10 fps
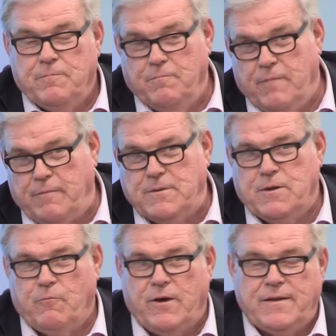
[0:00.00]
Maybe
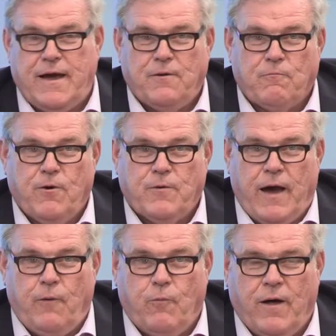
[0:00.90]
somewhere down the road
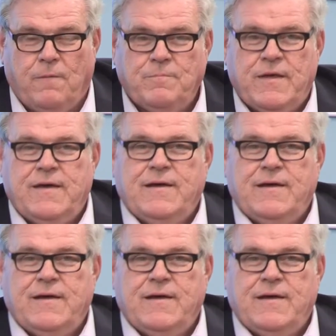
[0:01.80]
I will.